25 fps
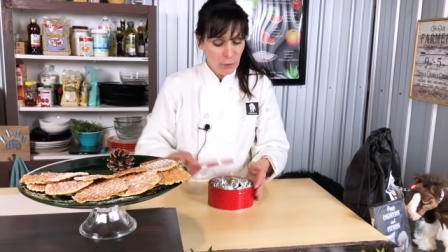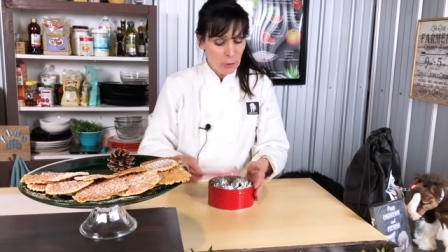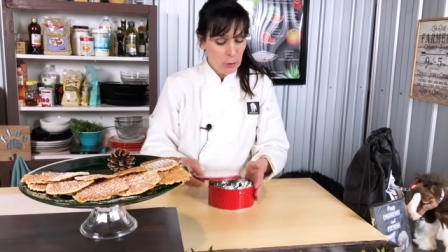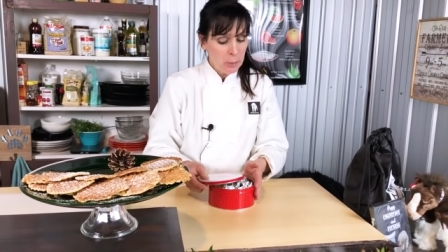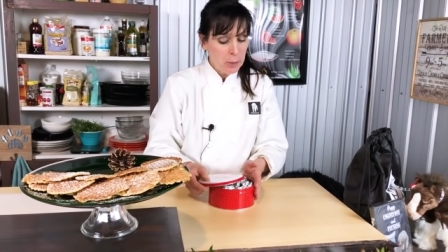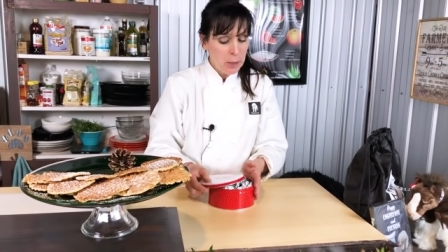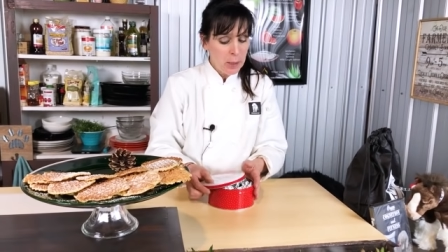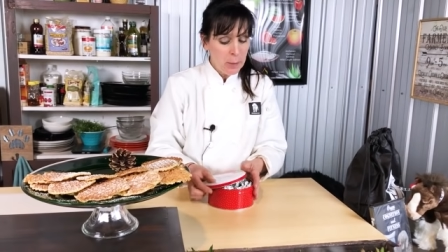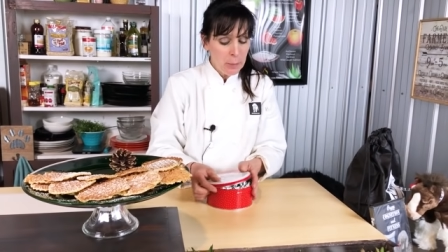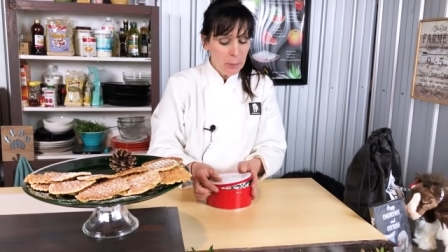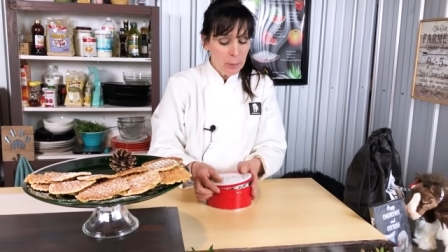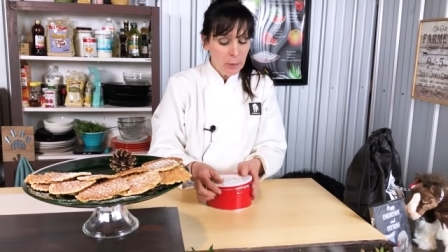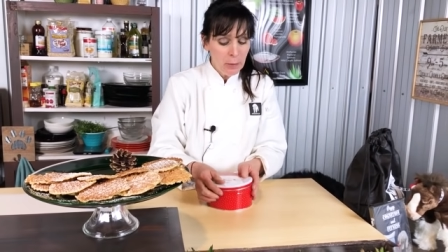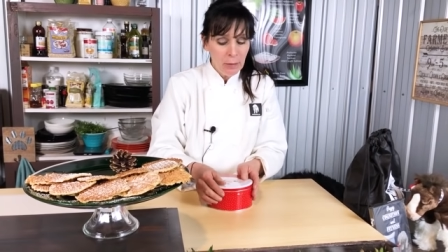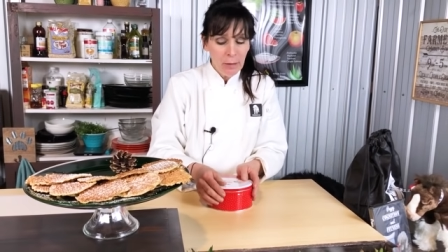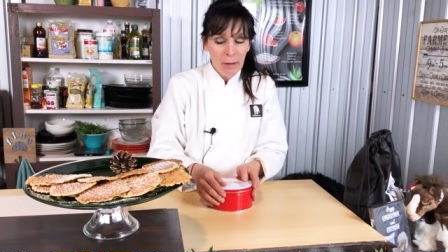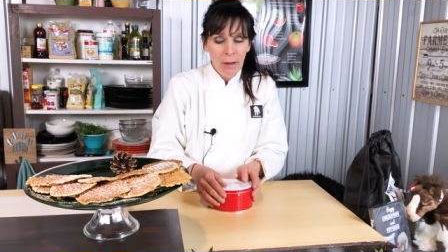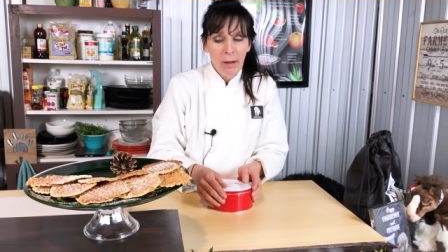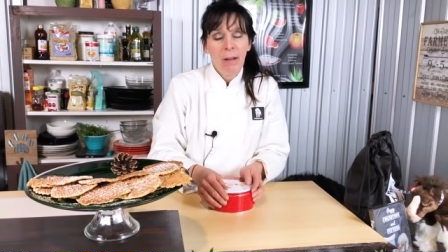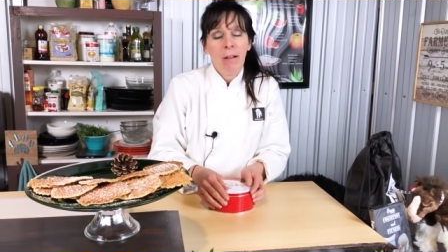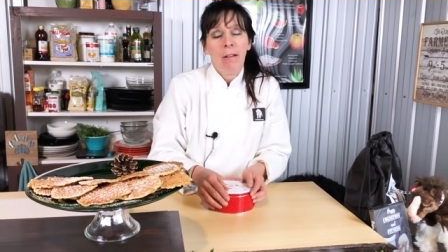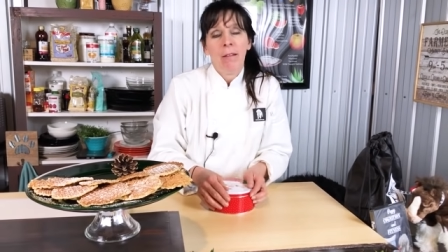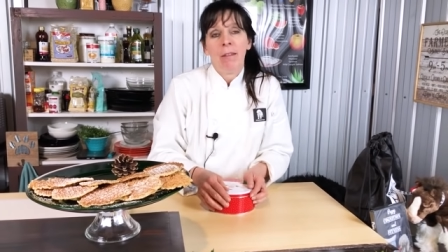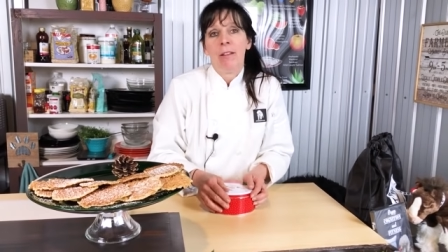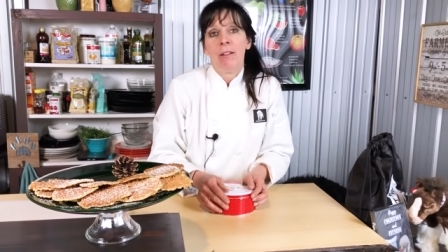for people.
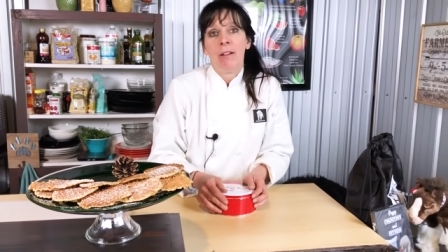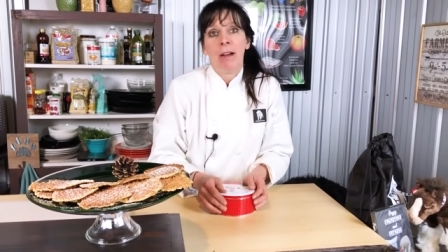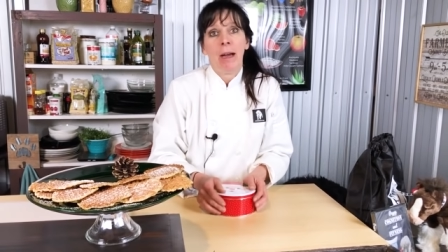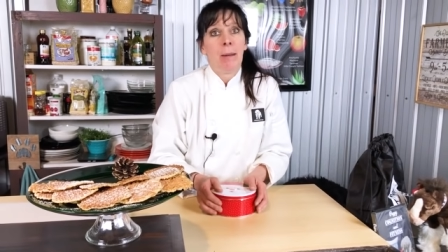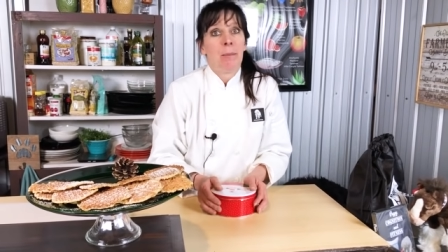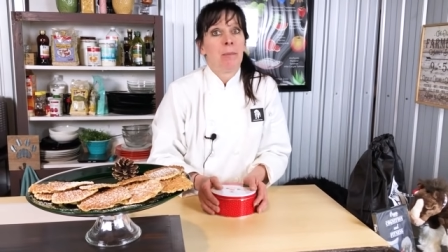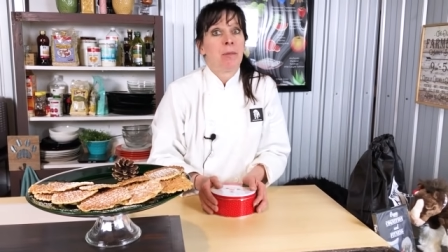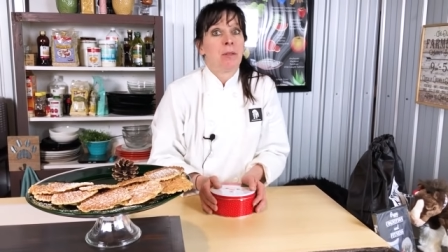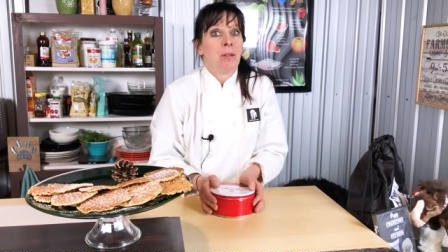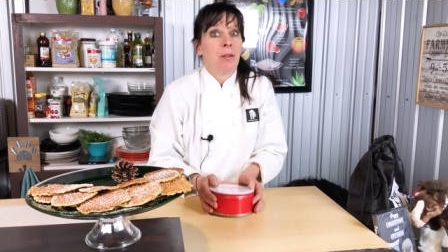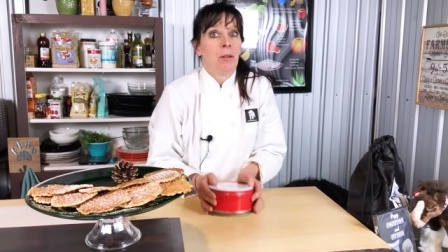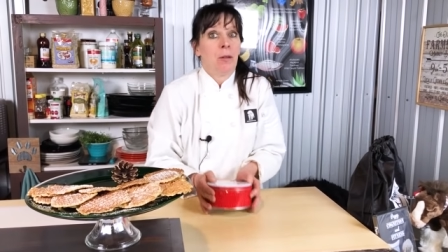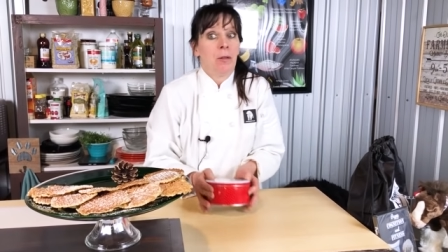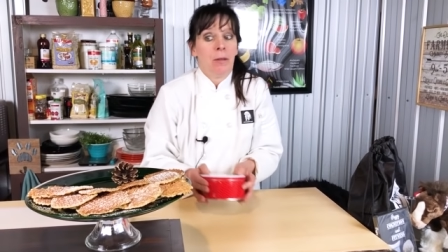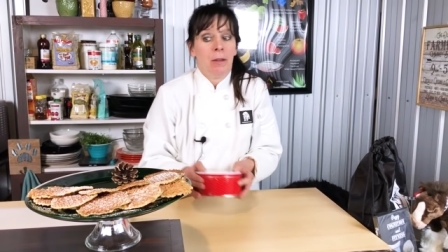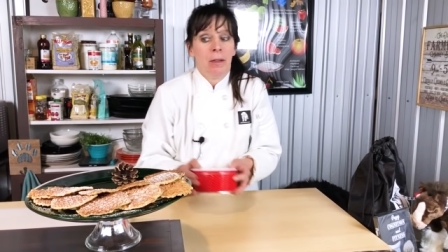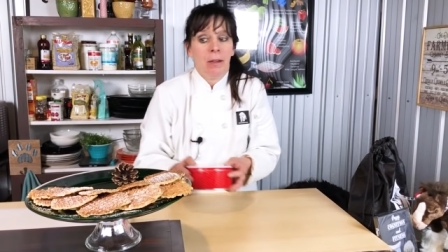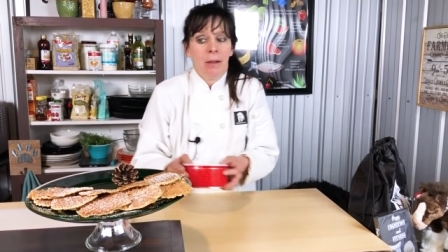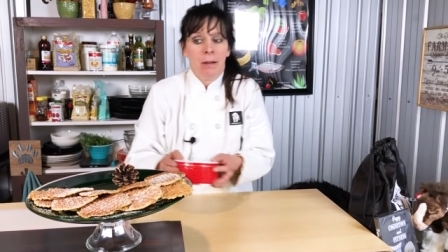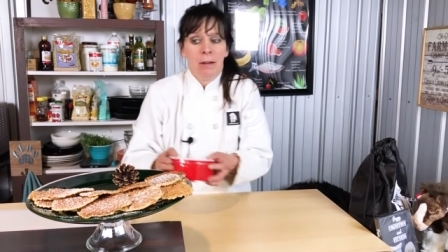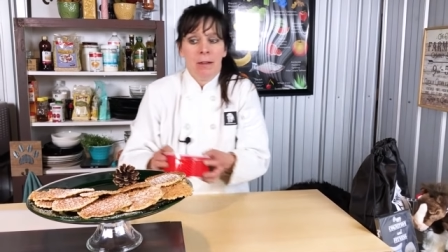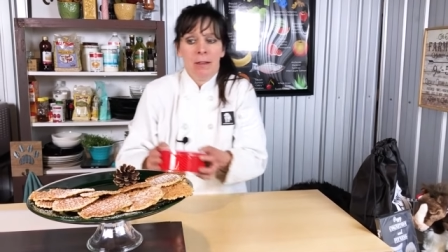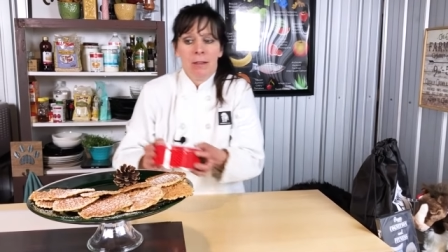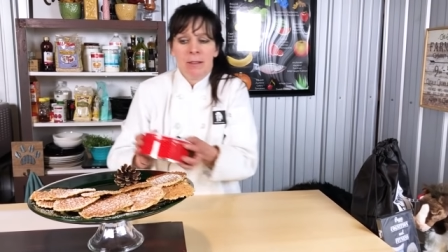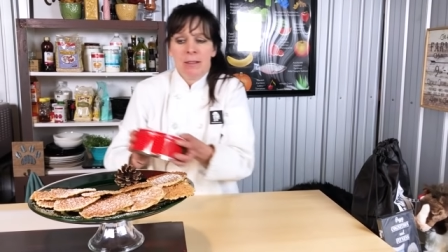They're
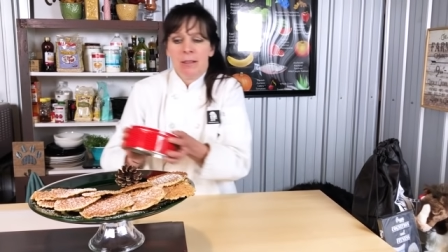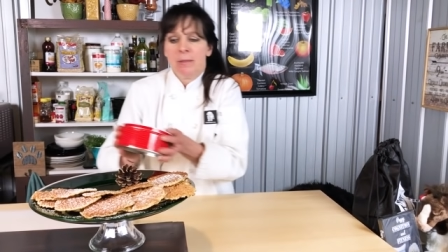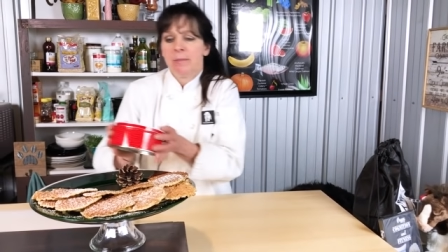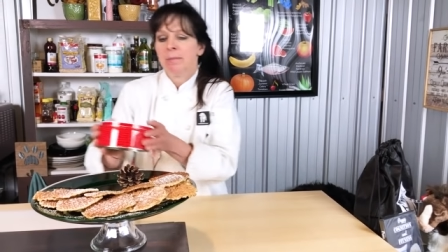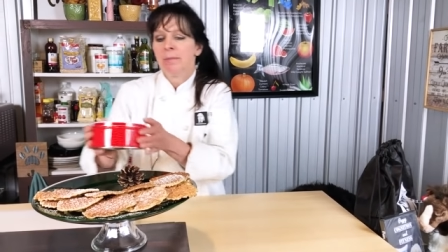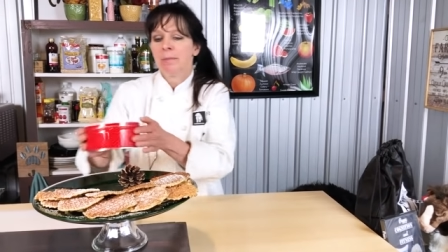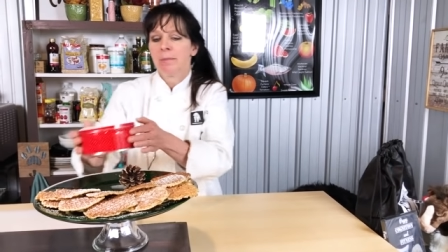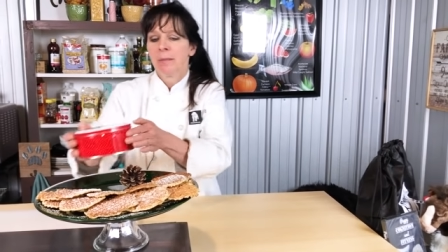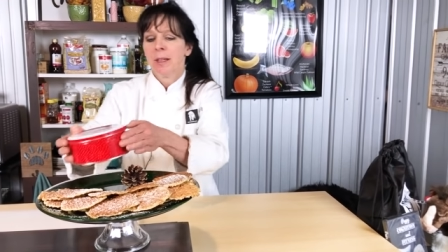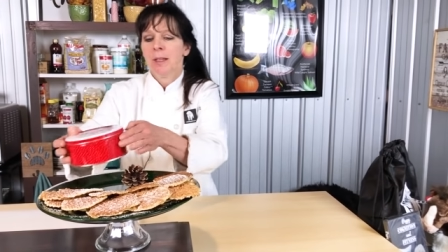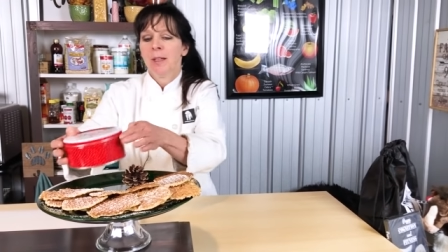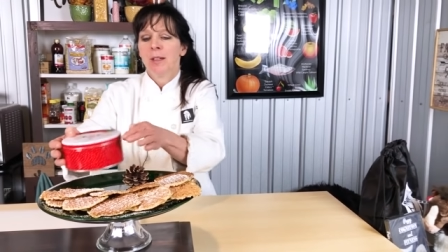absolutely awesome.